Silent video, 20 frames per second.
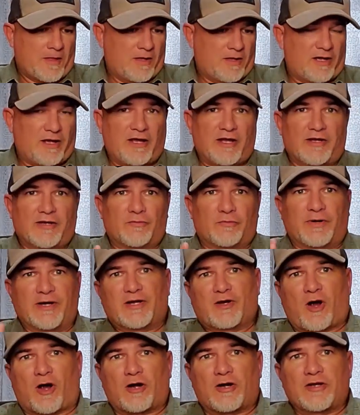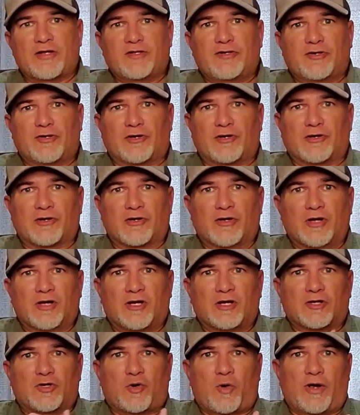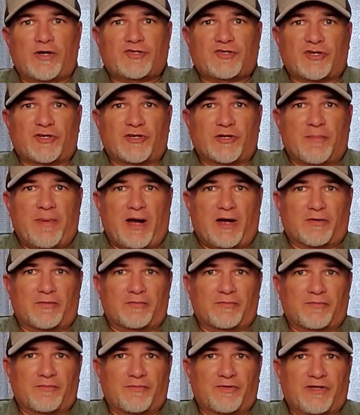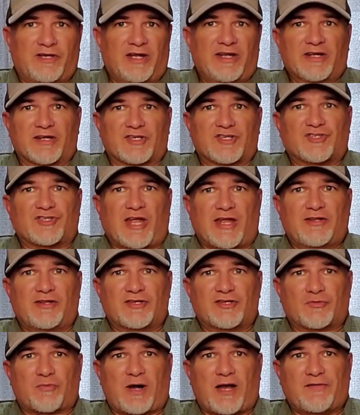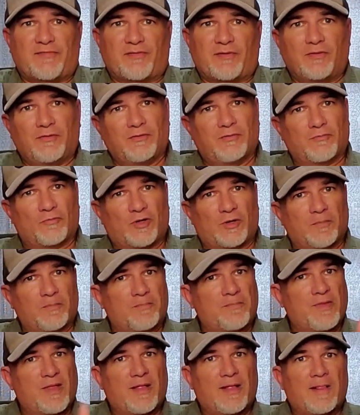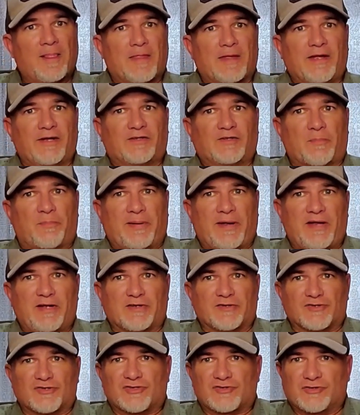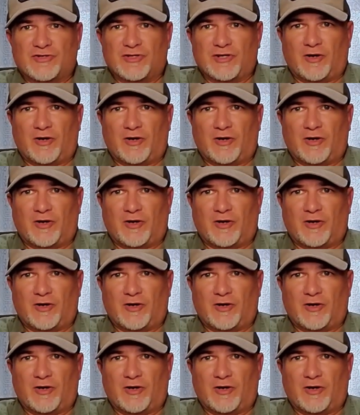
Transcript: And regarding your question about getting a stainless rifle, well, it depends.